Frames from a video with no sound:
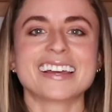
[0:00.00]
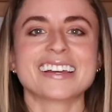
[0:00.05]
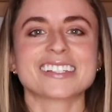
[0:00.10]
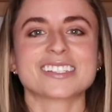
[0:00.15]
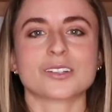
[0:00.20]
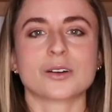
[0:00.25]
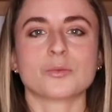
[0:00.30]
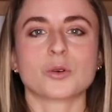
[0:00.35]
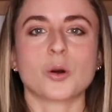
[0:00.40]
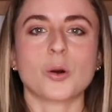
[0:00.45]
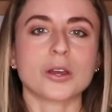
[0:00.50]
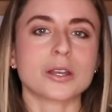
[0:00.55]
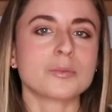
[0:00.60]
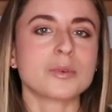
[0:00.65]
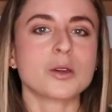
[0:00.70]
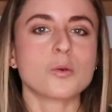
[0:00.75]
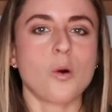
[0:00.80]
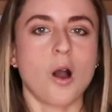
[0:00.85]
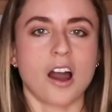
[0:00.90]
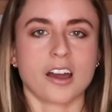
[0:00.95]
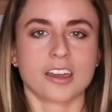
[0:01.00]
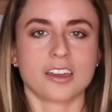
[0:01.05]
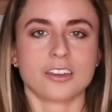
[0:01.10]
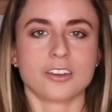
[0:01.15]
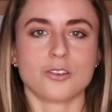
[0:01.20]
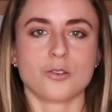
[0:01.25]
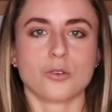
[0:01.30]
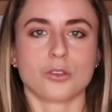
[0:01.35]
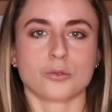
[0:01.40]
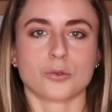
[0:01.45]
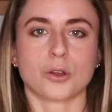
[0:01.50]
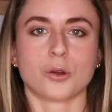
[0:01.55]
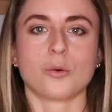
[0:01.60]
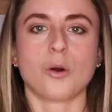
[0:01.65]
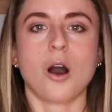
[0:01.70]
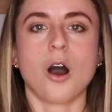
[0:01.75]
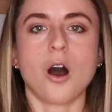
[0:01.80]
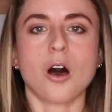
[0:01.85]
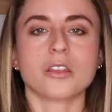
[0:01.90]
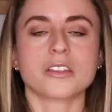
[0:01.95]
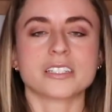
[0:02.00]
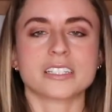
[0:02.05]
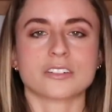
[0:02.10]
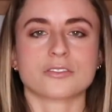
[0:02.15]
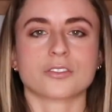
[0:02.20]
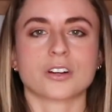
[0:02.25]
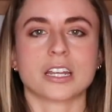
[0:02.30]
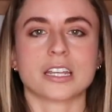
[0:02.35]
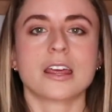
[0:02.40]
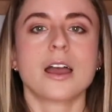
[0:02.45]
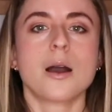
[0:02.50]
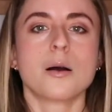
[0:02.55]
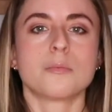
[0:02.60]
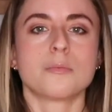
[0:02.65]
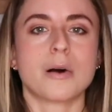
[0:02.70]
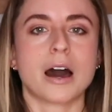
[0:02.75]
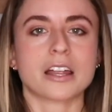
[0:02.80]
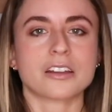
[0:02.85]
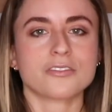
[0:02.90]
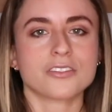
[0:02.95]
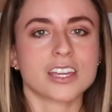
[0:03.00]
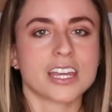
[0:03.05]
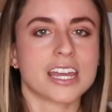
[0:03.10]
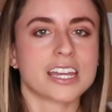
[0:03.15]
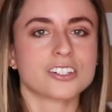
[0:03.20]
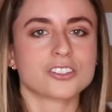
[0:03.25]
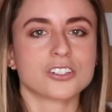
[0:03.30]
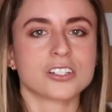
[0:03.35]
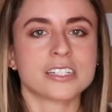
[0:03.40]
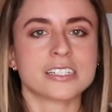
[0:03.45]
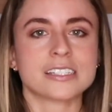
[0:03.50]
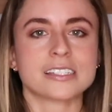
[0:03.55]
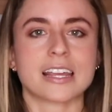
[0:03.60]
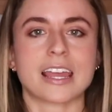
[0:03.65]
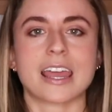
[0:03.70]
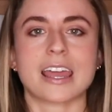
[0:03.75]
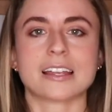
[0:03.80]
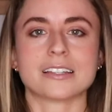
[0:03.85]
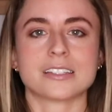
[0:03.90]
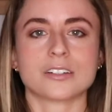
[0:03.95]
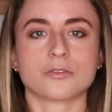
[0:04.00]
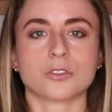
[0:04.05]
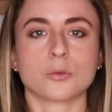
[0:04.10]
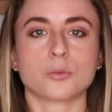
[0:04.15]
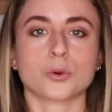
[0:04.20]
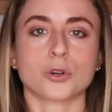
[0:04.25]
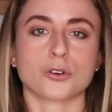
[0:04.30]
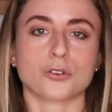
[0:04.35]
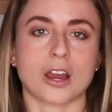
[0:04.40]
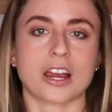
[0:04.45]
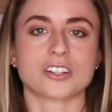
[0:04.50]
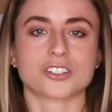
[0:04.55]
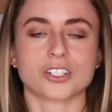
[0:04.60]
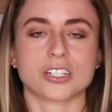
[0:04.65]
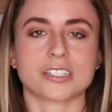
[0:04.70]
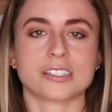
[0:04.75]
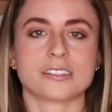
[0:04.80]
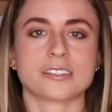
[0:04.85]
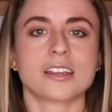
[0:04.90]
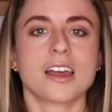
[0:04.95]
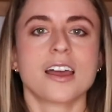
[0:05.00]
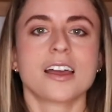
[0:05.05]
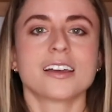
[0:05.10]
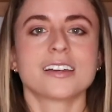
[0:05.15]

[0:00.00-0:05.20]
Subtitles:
So I'm going to be walking you through all the different modifications and different progressions